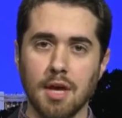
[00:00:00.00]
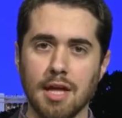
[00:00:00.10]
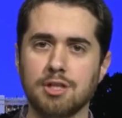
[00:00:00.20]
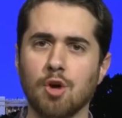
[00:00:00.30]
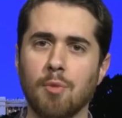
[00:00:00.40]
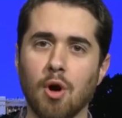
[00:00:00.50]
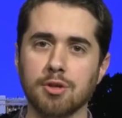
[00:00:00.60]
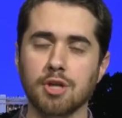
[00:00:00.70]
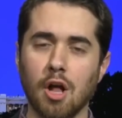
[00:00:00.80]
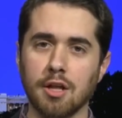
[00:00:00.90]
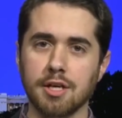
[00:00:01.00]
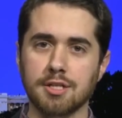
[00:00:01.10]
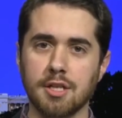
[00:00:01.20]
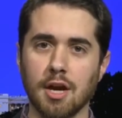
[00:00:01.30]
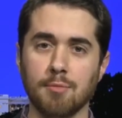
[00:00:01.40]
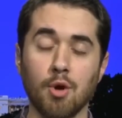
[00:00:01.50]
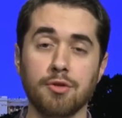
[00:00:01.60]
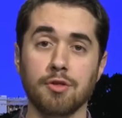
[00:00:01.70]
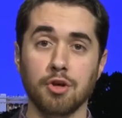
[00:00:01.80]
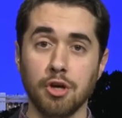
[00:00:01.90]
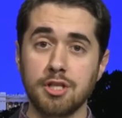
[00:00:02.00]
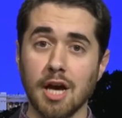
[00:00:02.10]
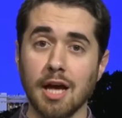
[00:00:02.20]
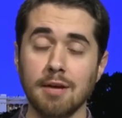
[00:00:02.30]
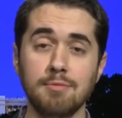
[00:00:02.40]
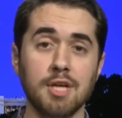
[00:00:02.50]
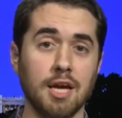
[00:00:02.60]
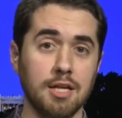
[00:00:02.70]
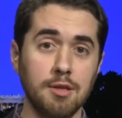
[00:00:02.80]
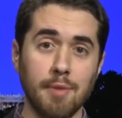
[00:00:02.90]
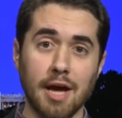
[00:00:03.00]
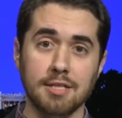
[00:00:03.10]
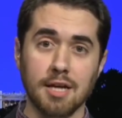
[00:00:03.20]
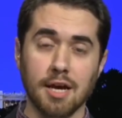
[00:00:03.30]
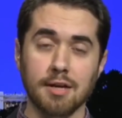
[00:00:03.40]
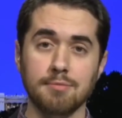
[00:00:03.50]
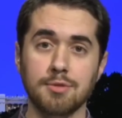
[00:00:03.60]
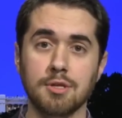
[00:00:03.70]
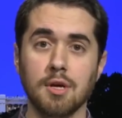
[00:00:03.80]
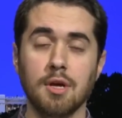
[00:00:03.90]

And so Paul's calling us there, both in the good times and in the bad times.